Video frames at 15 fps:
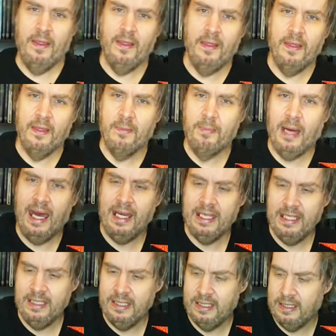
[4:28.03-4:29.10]
the
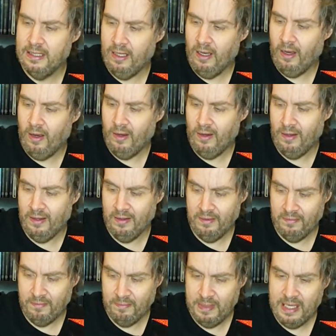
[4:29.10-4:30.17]
bodies,
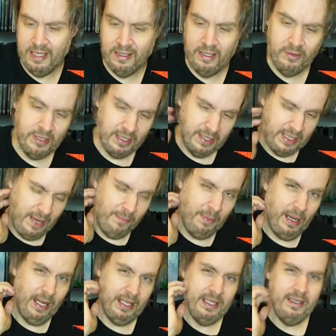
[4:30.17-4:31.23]
using the same
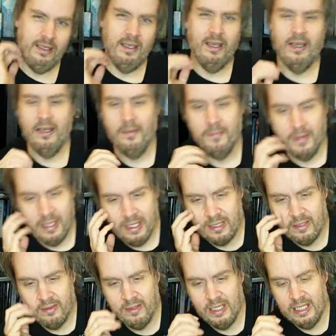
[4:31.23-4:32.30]
body,
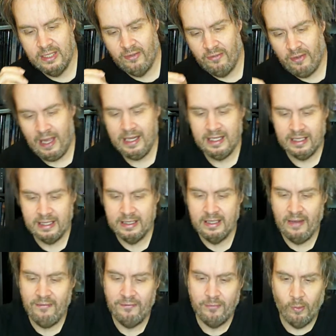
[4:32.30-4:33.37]
it's fine,
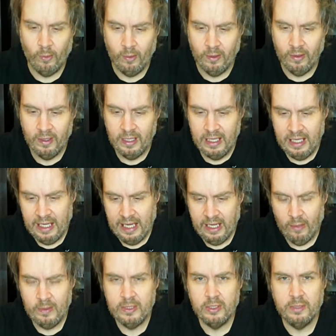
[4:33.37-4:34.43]
except for
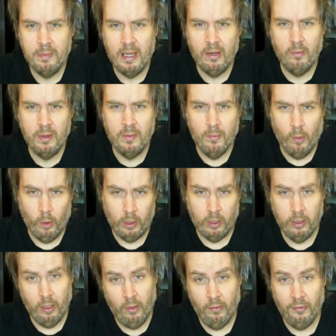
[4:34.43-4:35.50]
it always looks better with more
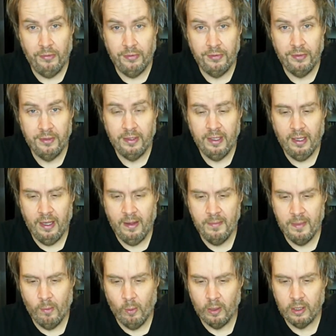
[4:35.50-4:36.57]
clothes. The
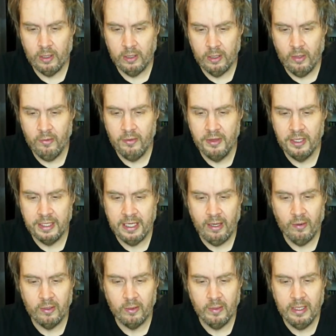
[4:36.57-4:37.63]
more clothed the
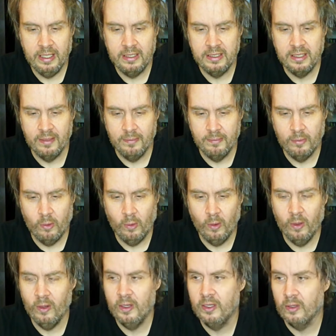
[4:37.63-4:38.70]
character is, the
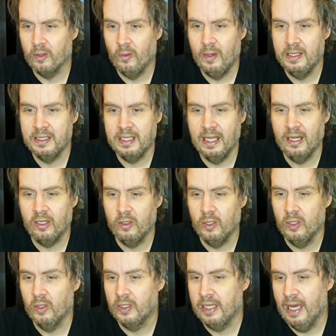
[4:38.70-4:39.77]
more you're going to get a good
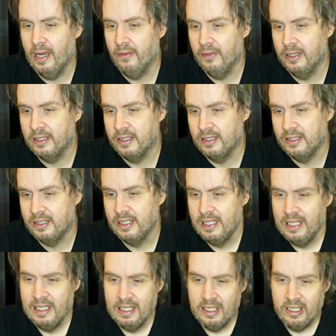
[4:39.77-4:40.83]
look out of it. Because,
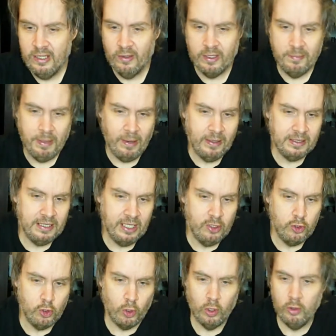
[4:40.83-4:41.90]
comparing, say,
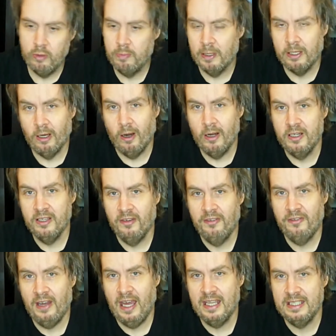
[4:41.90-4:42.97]
Jean-Luc Picard to
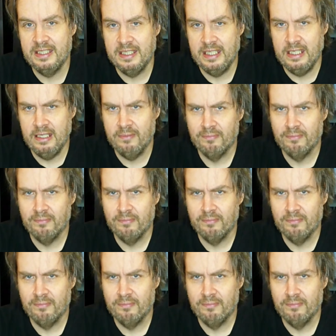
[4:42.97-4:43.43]
Fonzie,